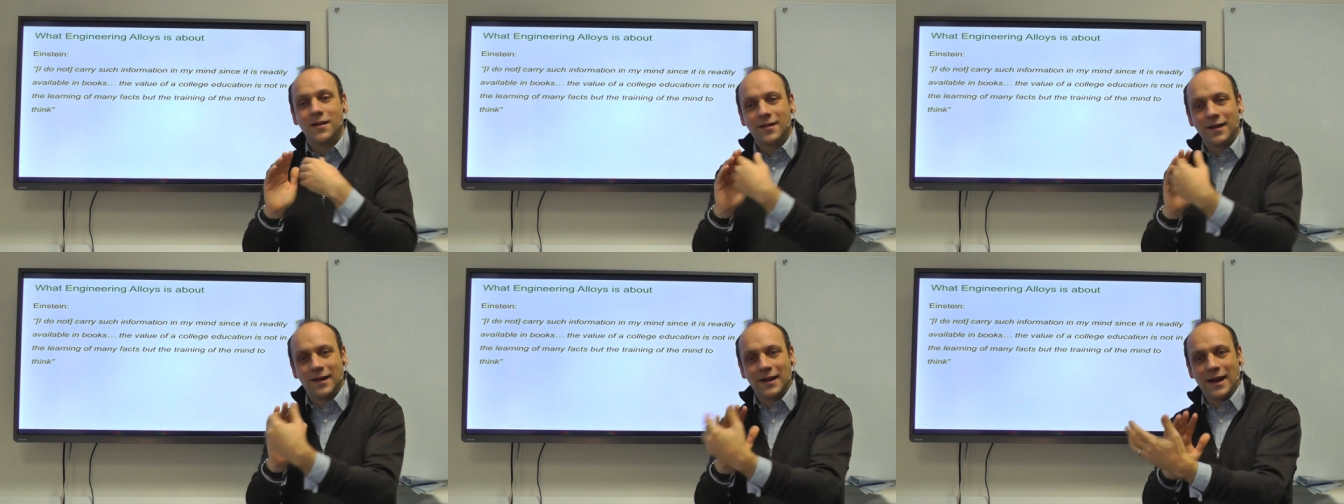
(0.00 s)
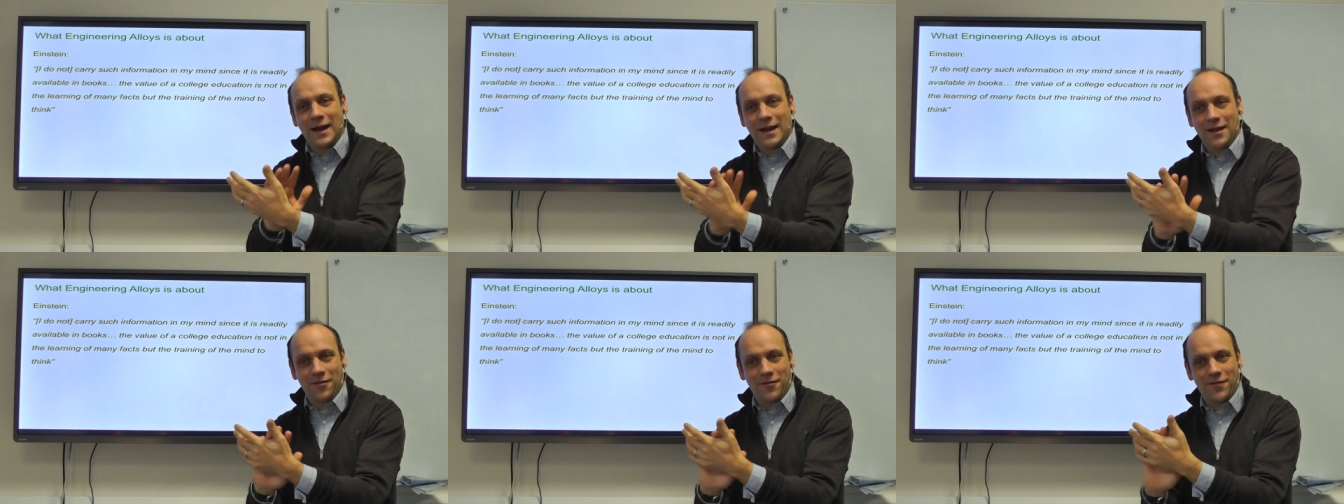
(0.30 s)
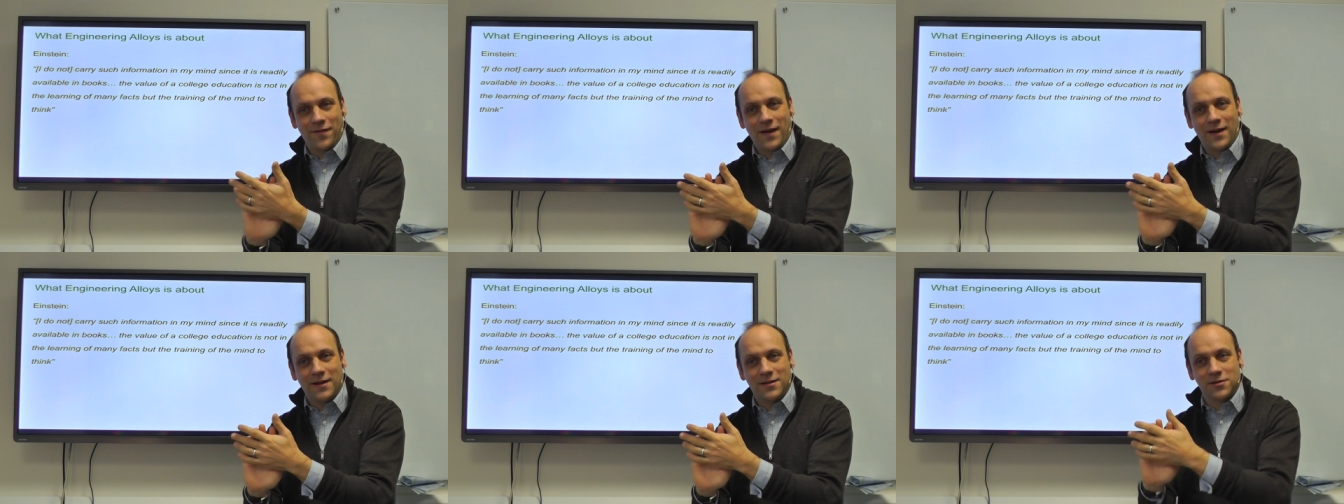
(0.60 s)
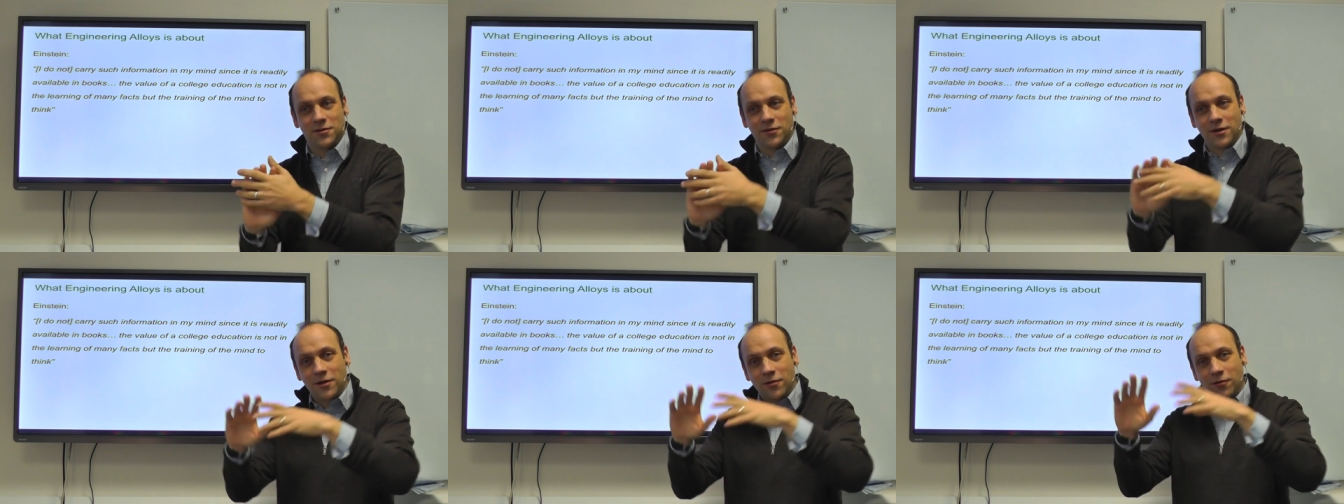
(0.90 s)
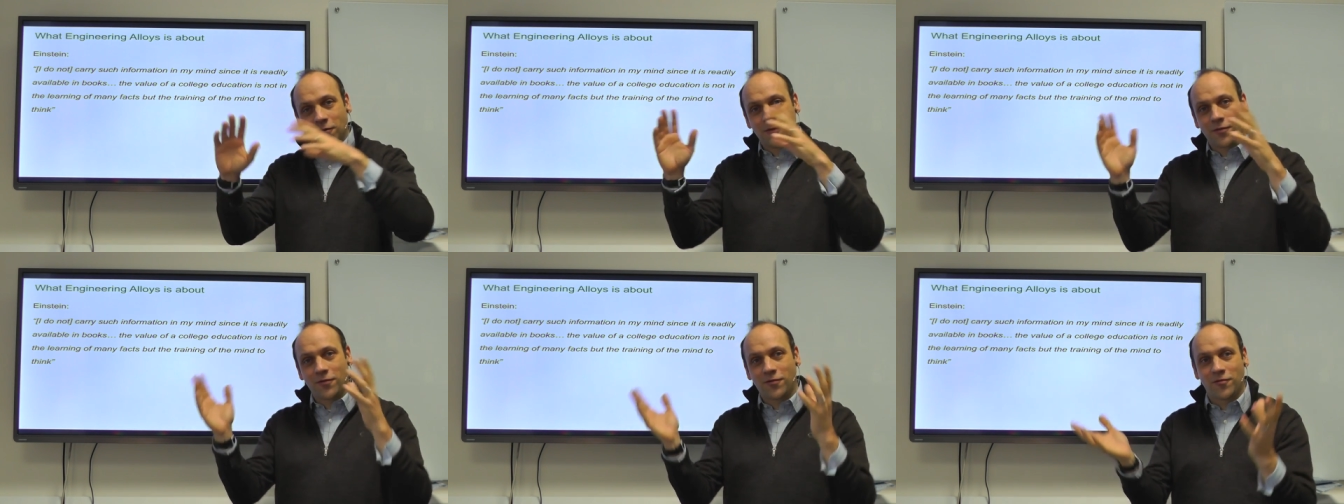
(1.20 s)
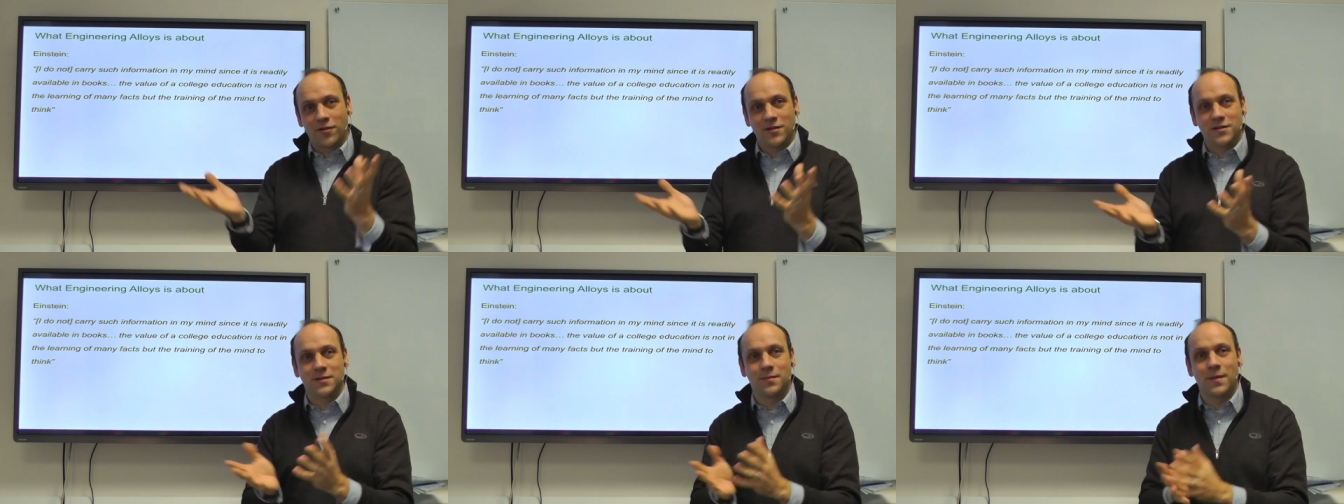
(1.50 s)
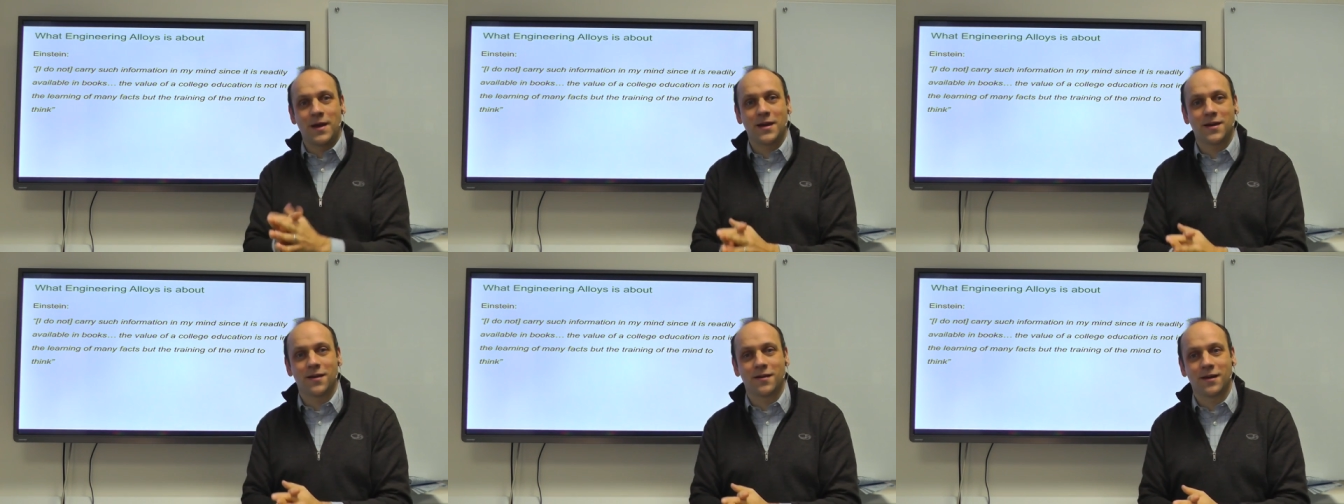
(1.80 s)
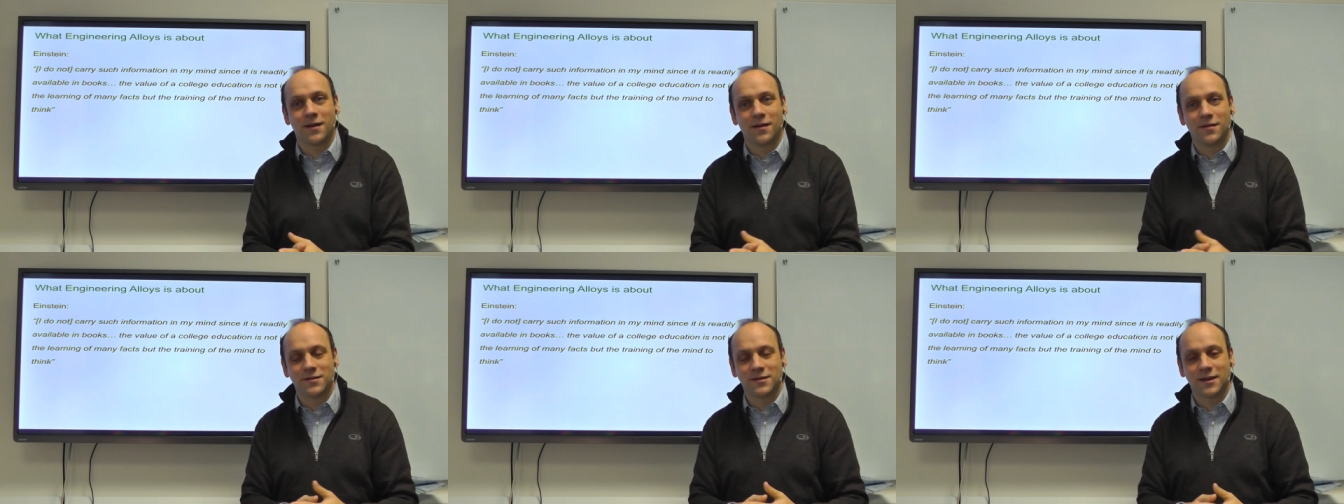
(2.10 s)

to lay the facts on in order for it to make a